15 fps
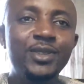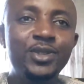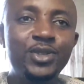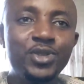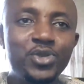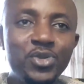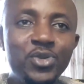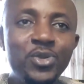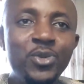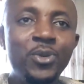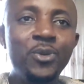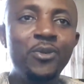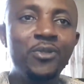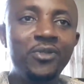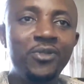
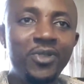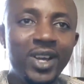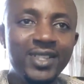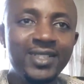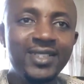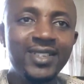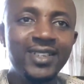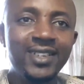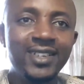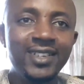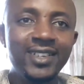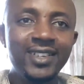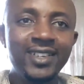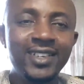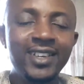Through fasting.
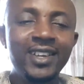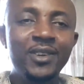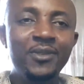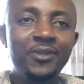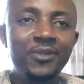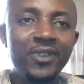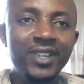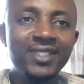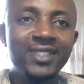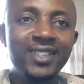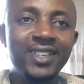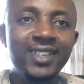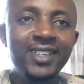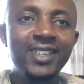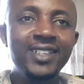
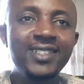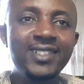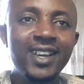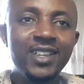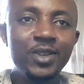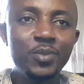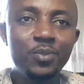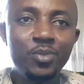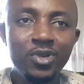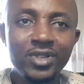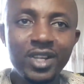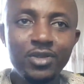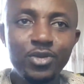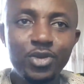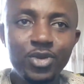Fasting is that
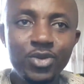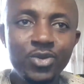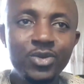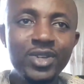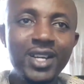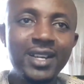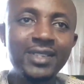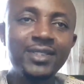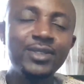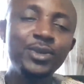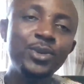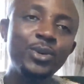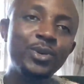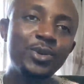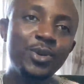important tool that
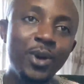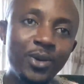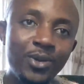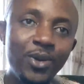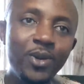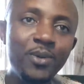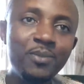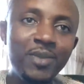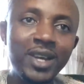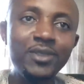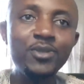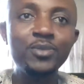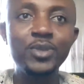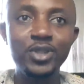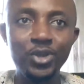your doctor might
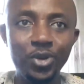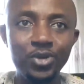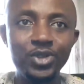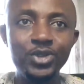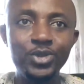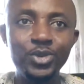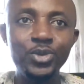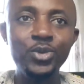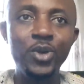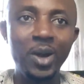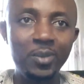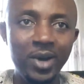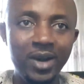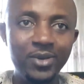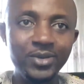not be talking to you
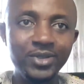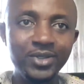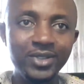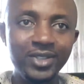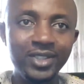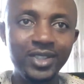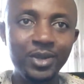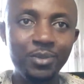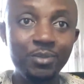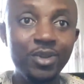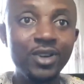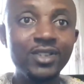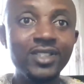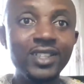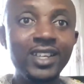about,
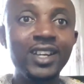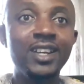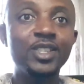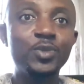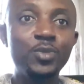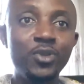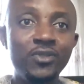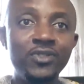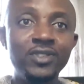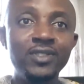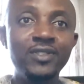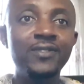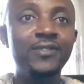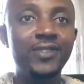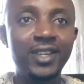but it has
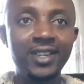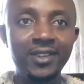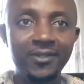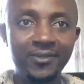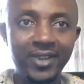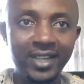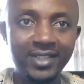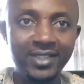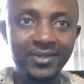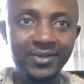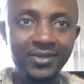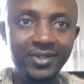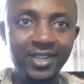proven very effective.